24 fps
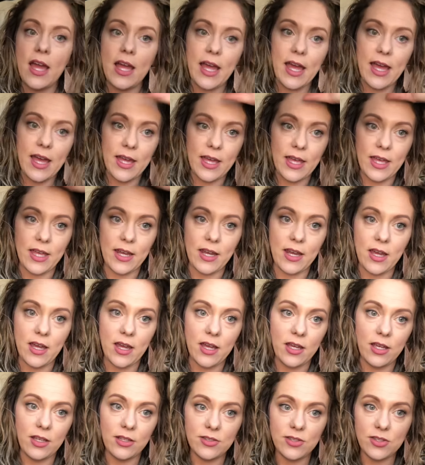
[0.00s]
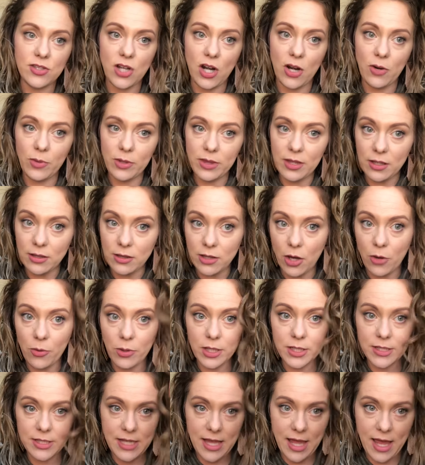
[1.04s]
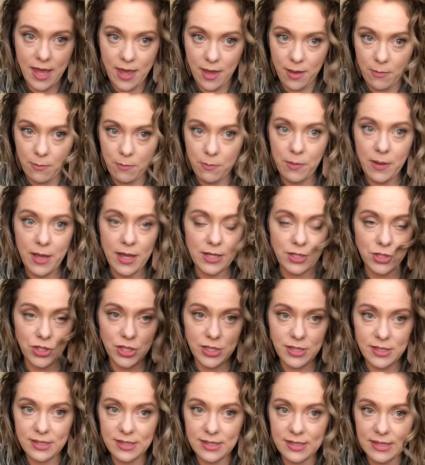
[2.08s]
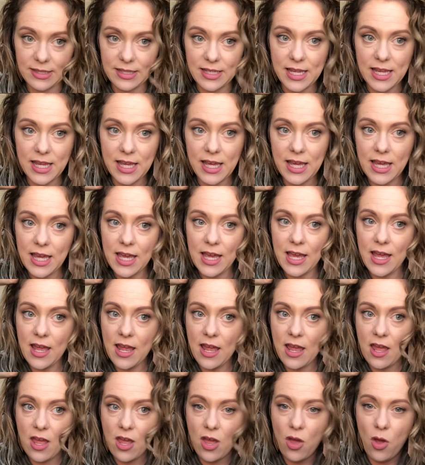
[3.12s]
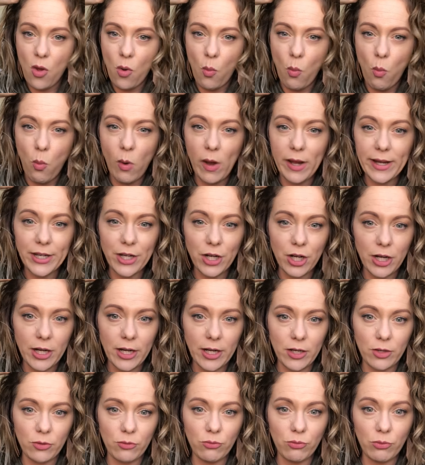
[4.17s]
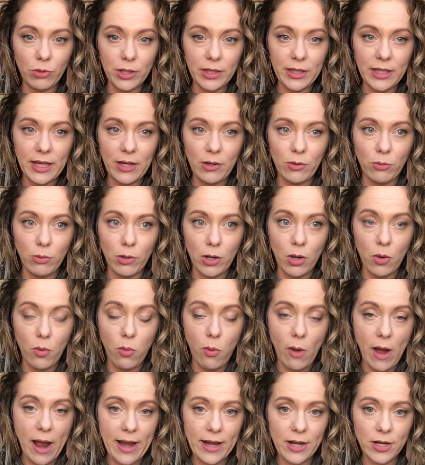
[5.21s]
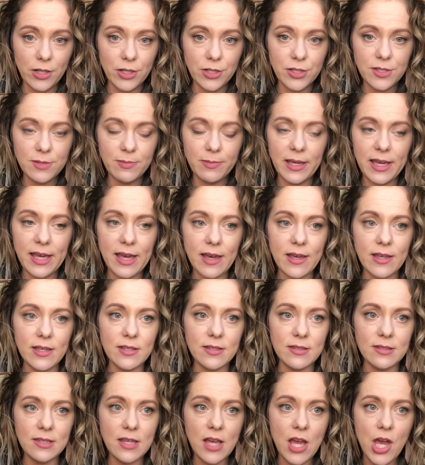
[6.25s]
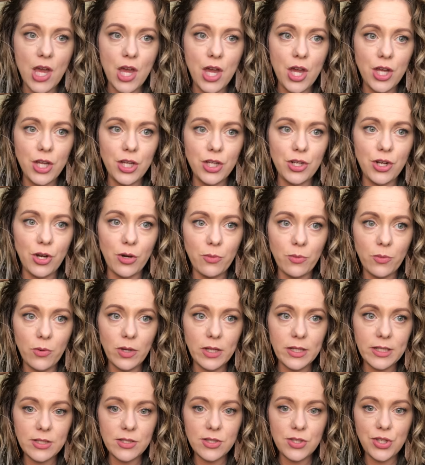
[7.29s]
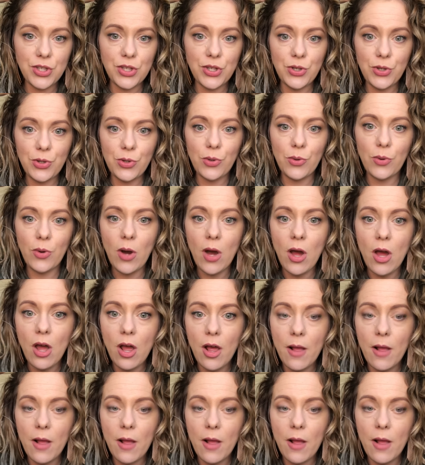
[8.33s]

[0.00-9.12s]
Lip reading: and start with a lower temp and just see what your hair really requires, because you don't want to